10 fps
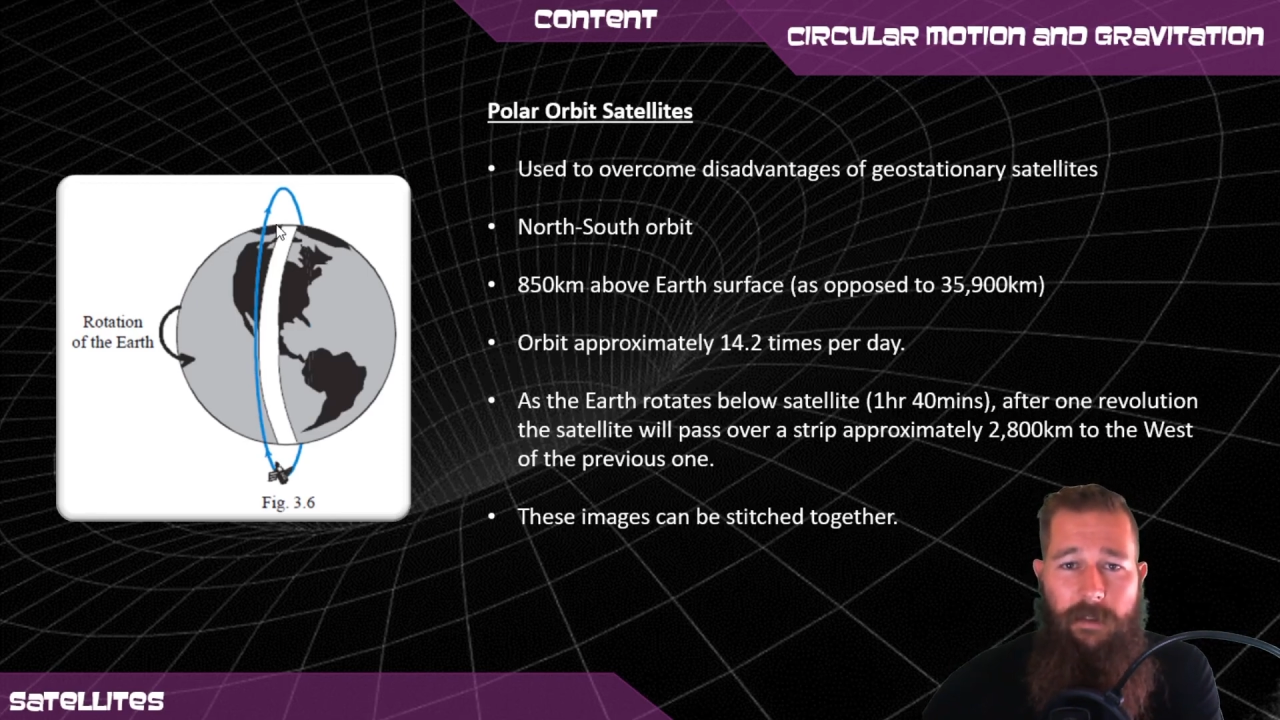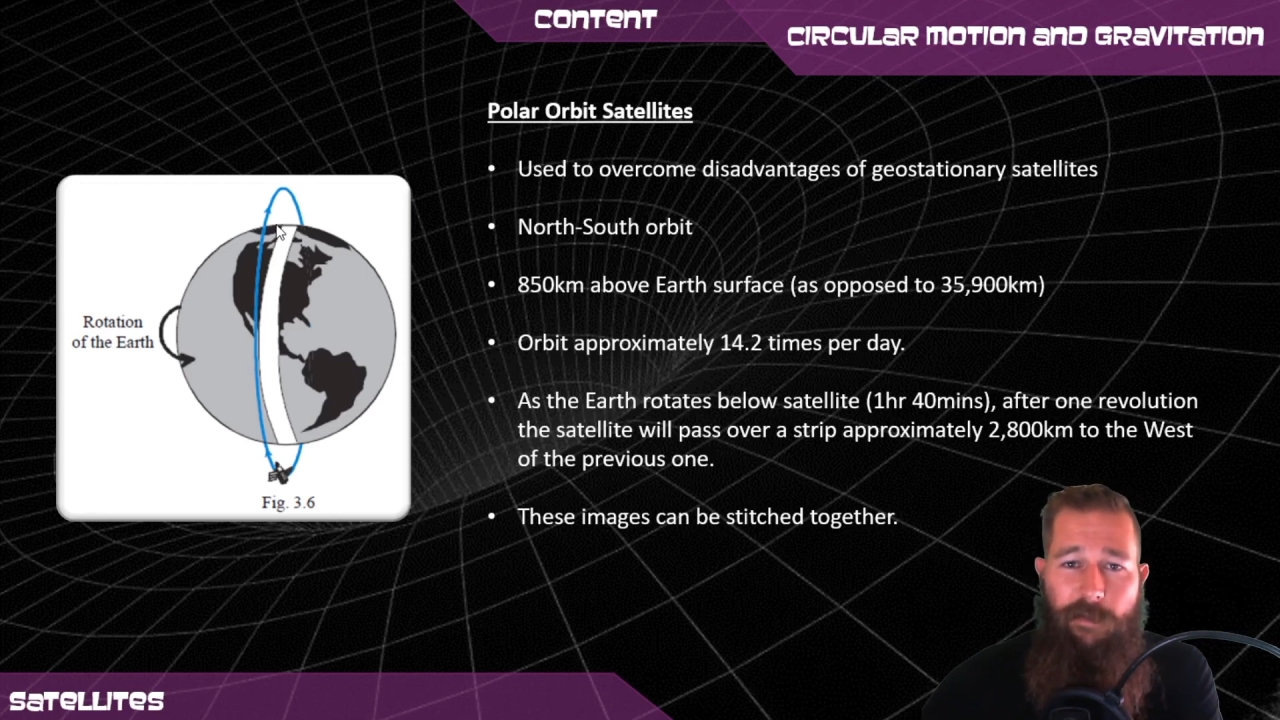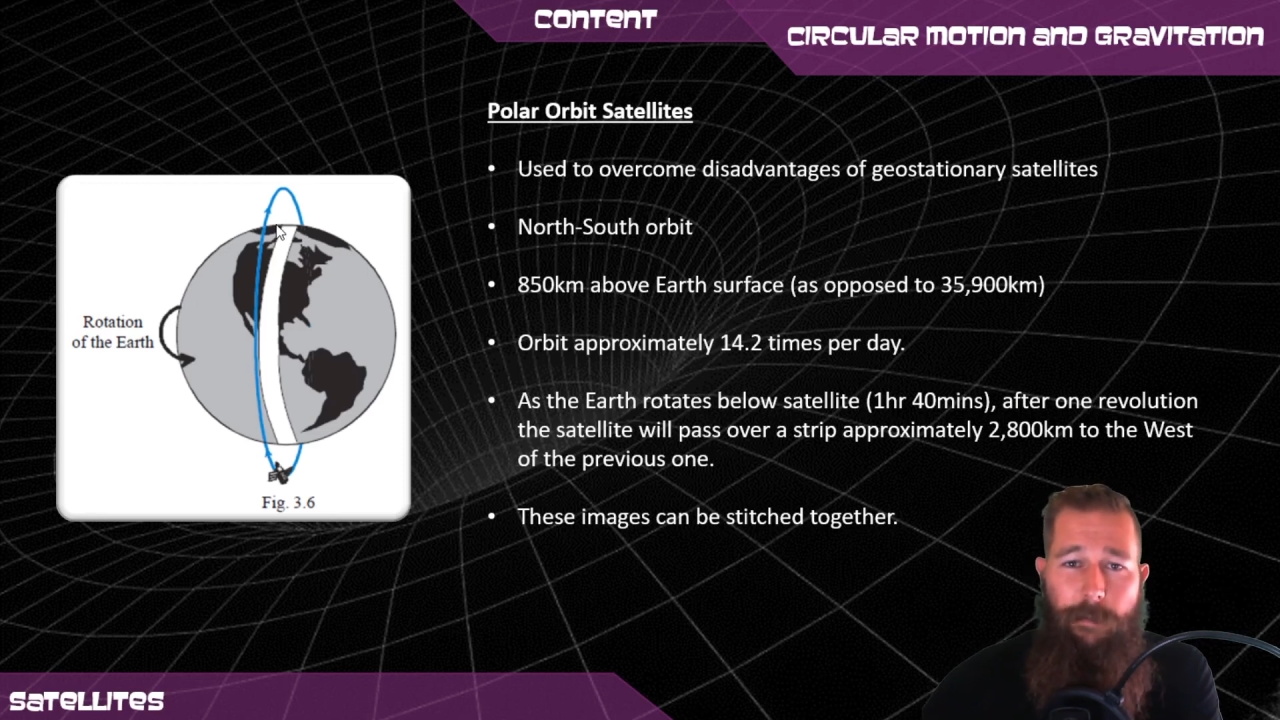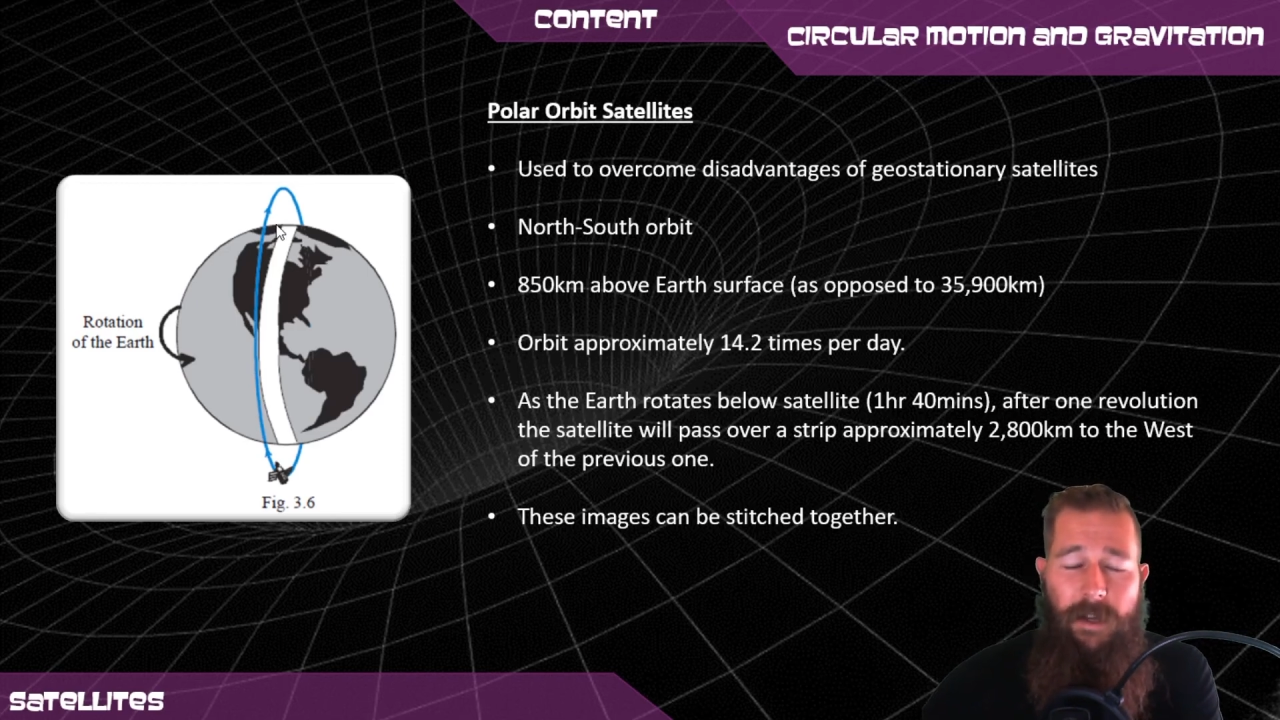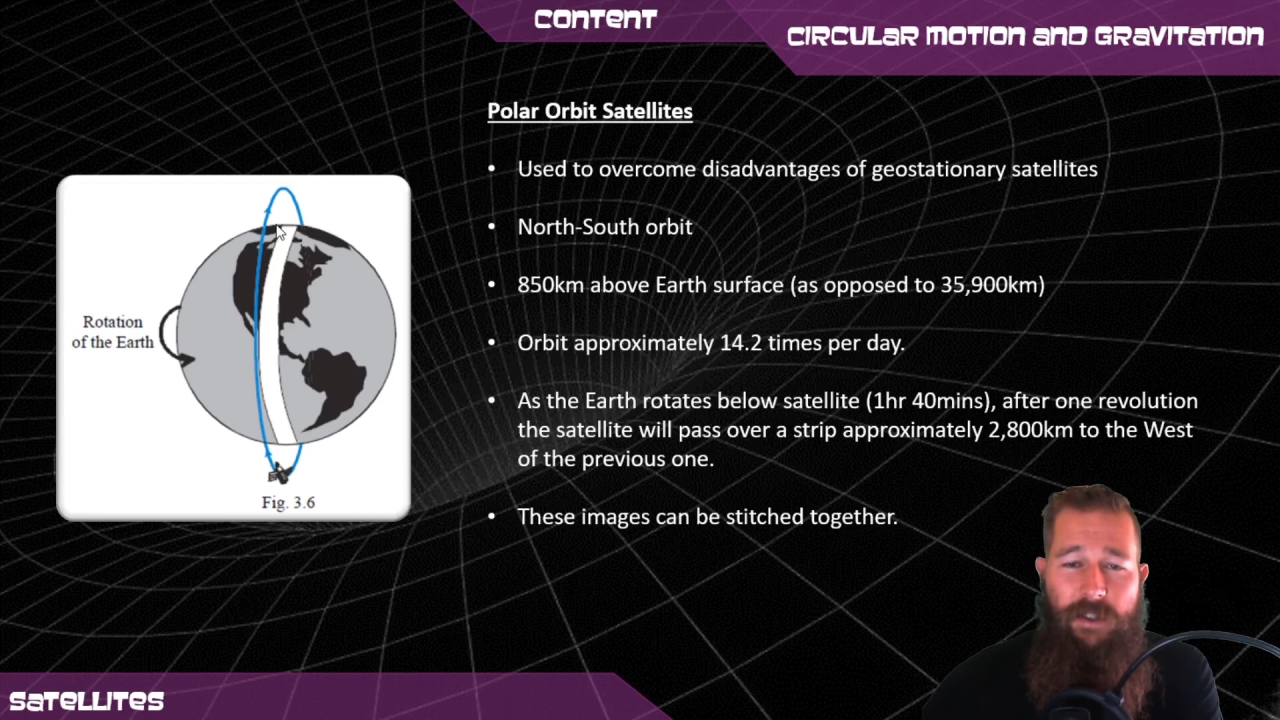
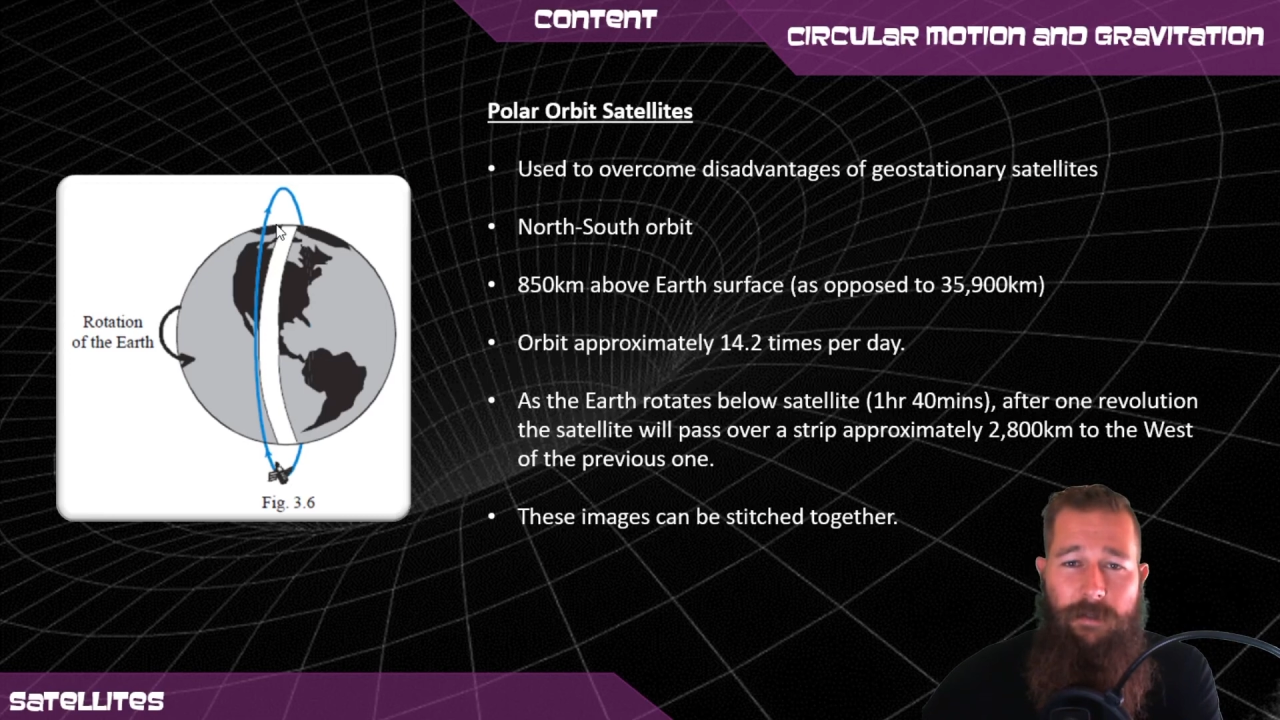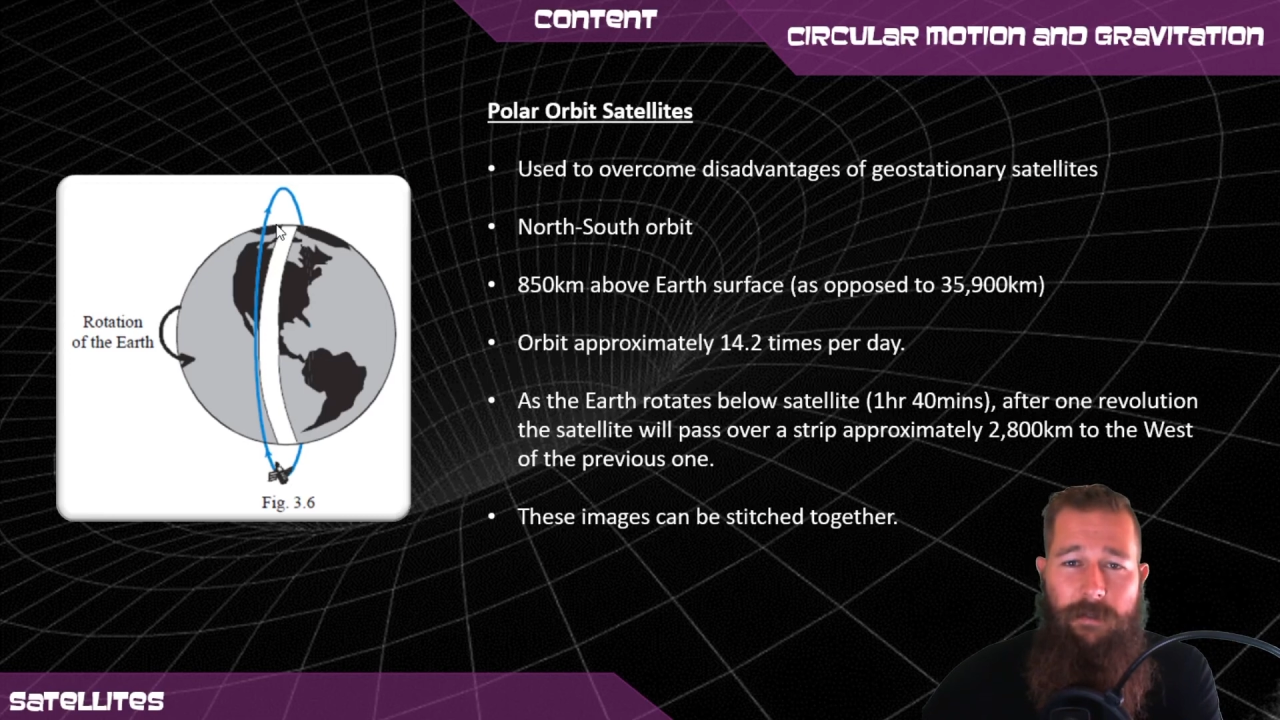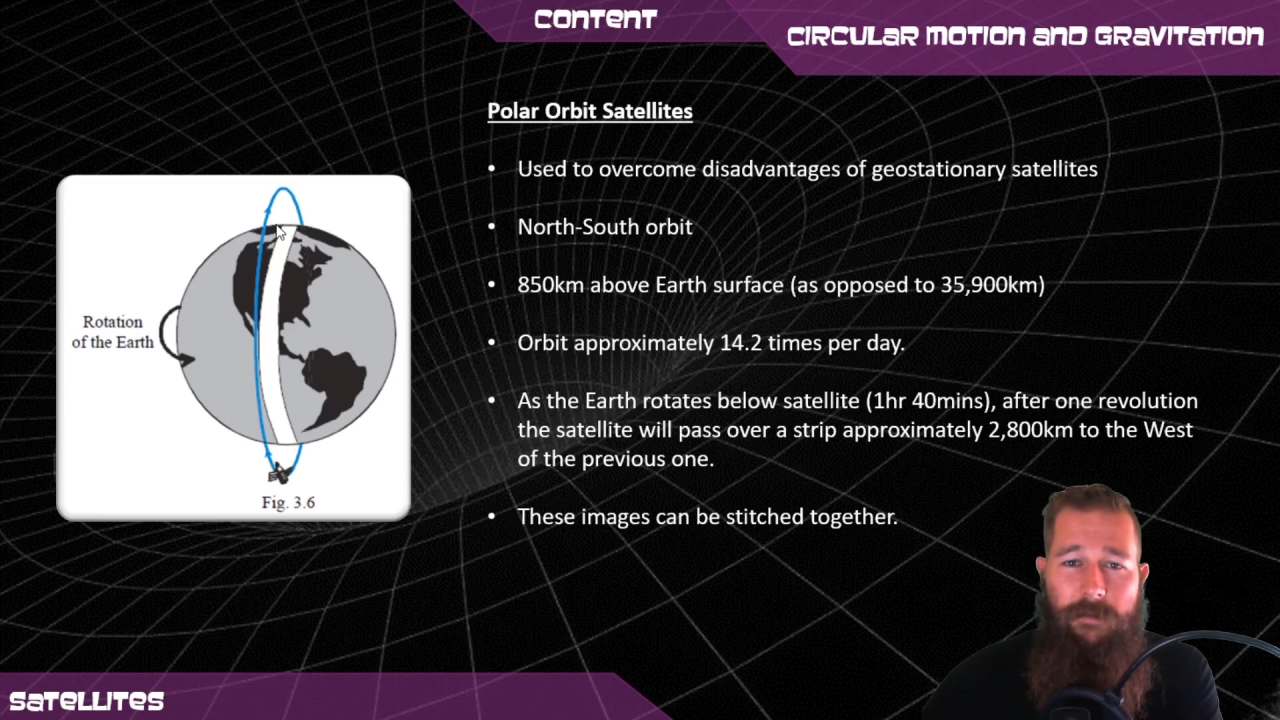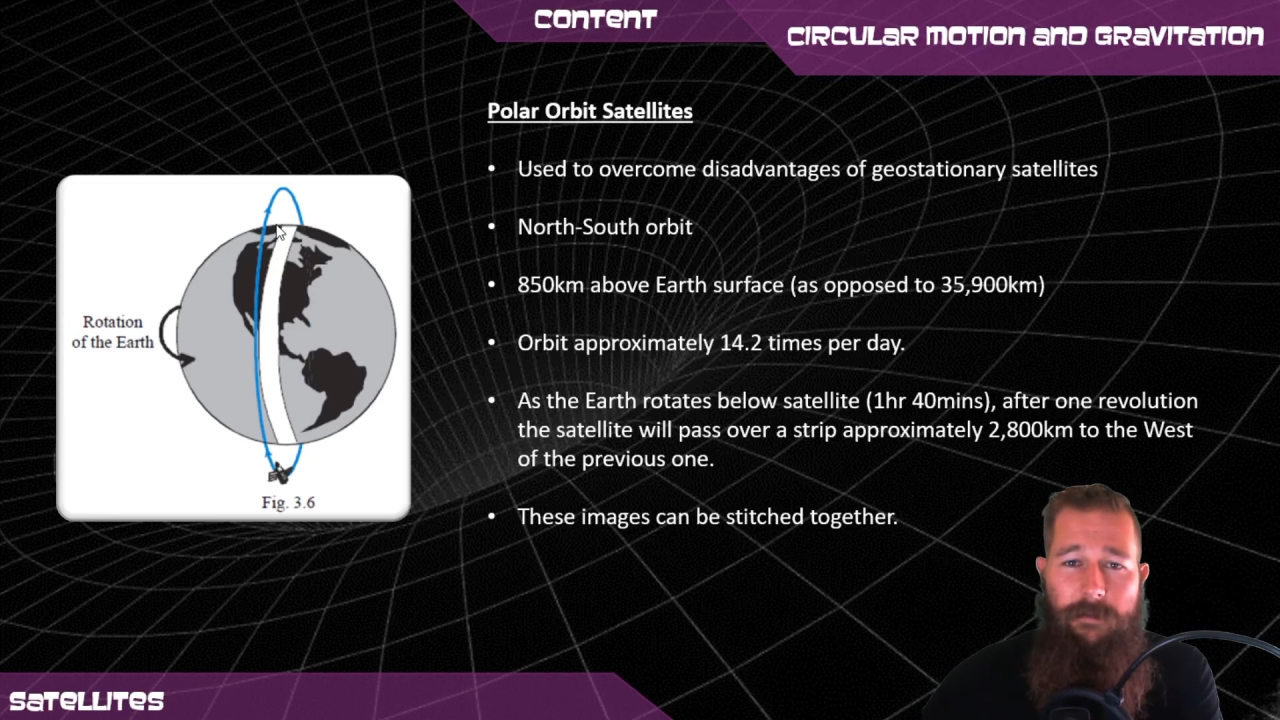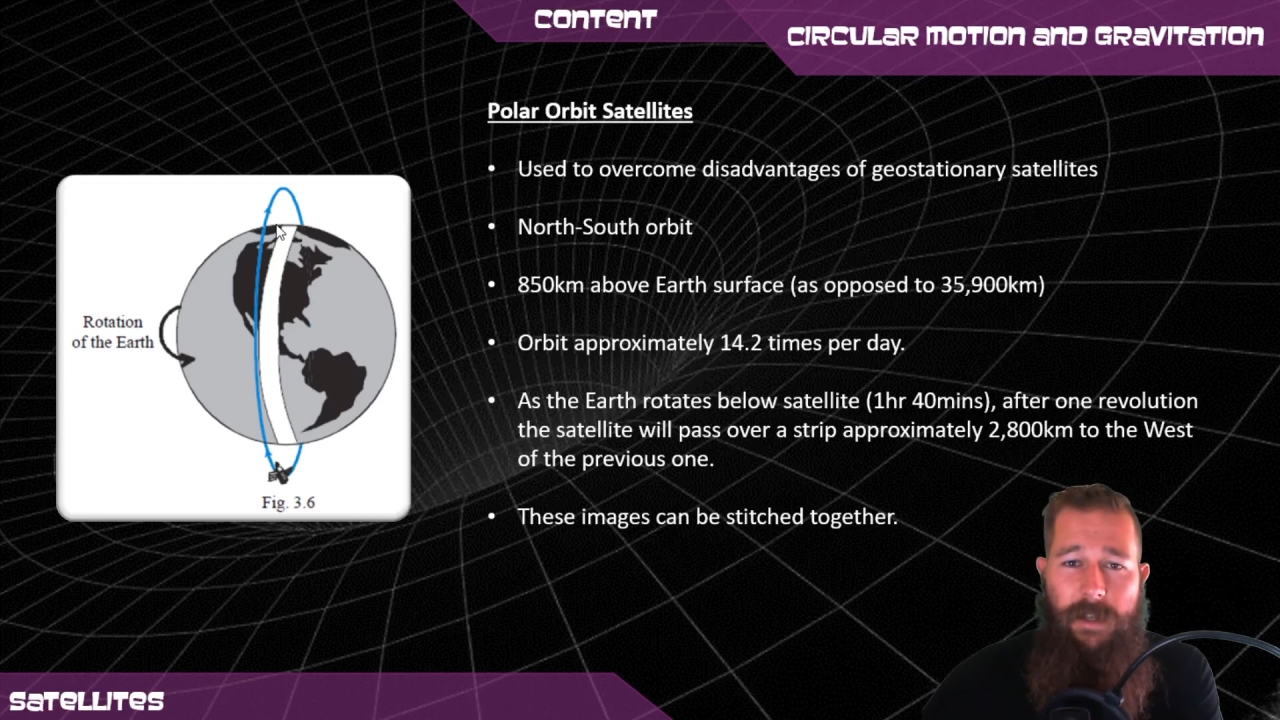information